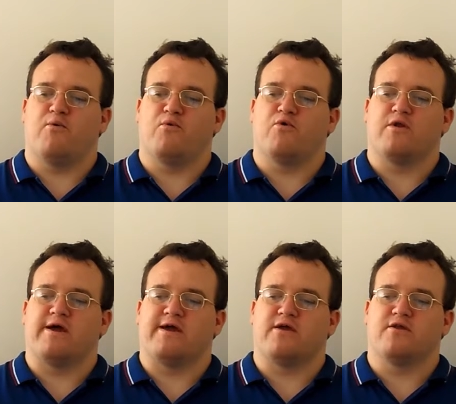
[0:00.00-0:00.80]
I
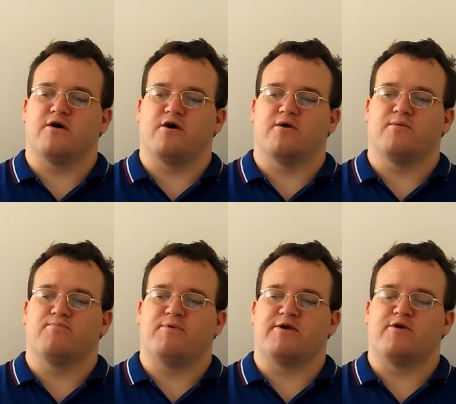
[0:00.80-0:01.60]
will let you
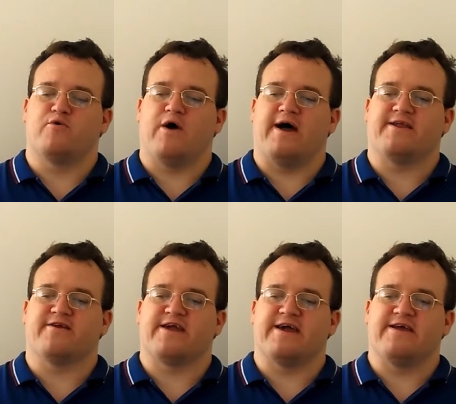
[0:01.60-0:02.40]
know, but you
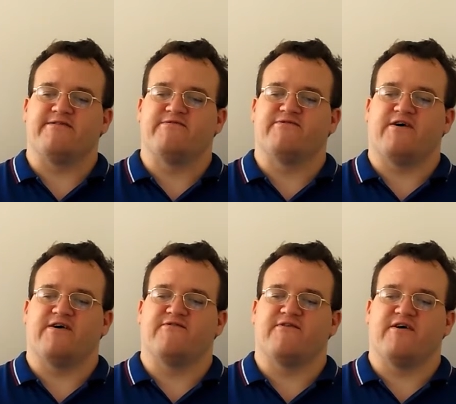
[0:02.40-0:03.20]
have to get
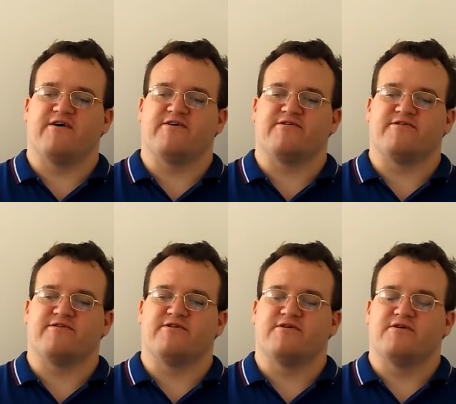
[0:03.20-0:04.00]
invite
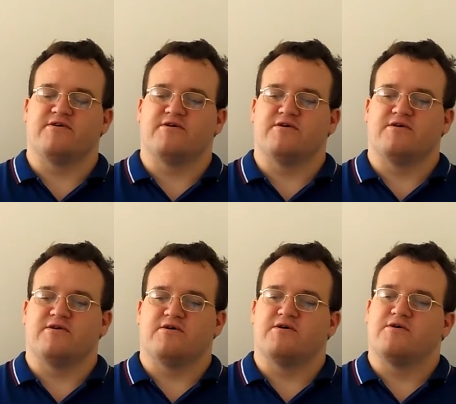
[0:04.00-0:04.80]
first.
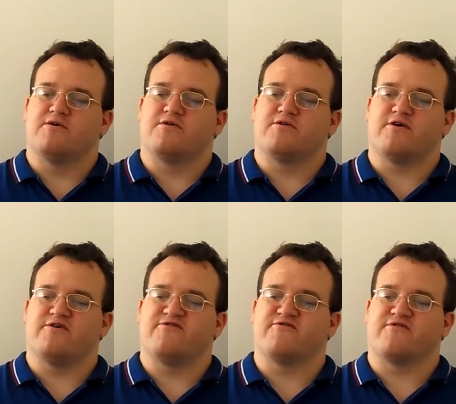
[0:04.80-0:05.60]
The
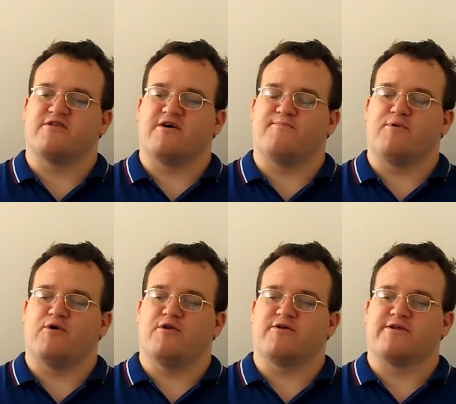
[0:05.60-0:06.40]
social
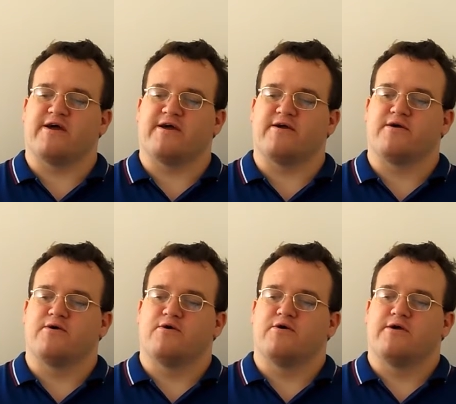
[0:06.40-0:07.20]
club
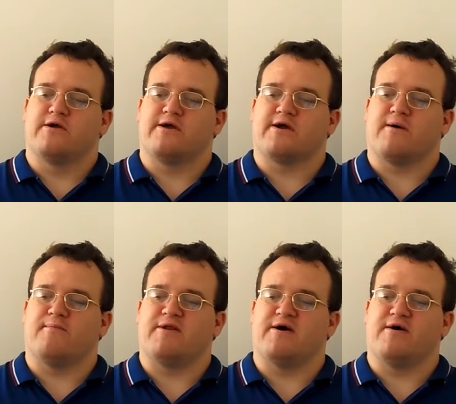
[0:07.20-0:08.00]
holiday is
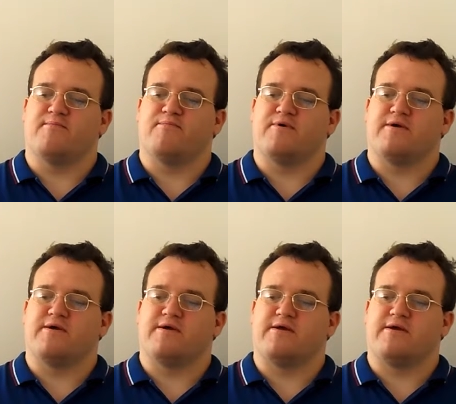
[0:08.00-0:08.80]
coming up
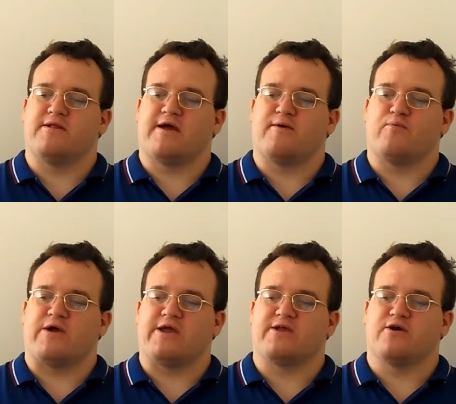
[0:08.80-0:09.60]
in
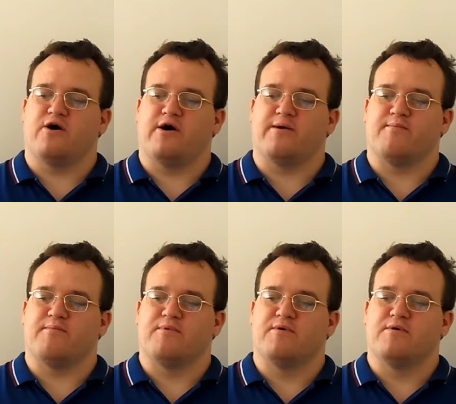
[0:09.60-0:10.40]
a week
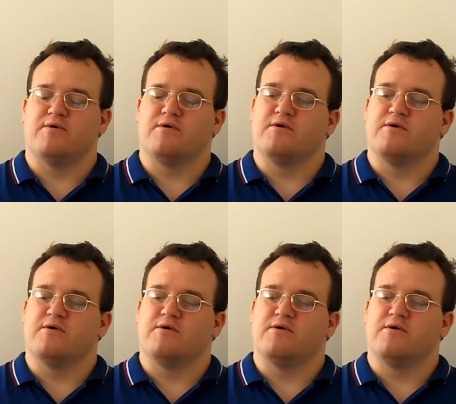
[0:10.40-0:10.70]
time.